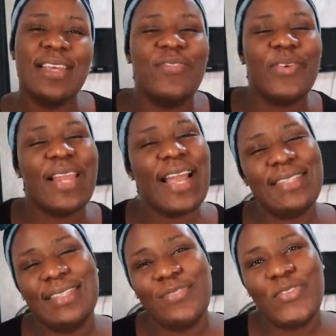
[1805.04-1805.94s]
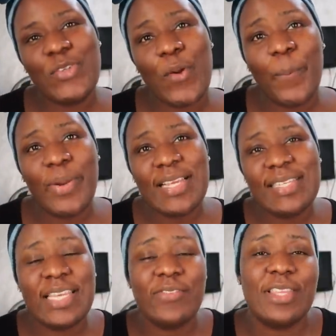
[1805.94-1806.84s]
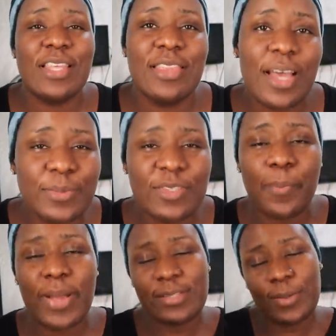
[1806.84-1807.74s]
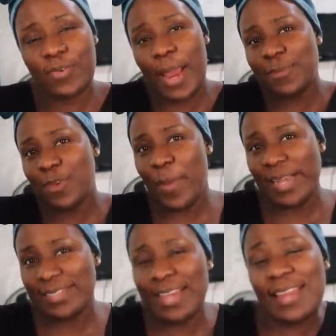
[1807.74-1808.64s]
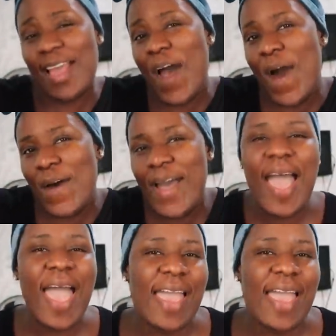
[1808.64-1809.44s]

If you liked this video, please give it a thumbs up and subscribe to my channel.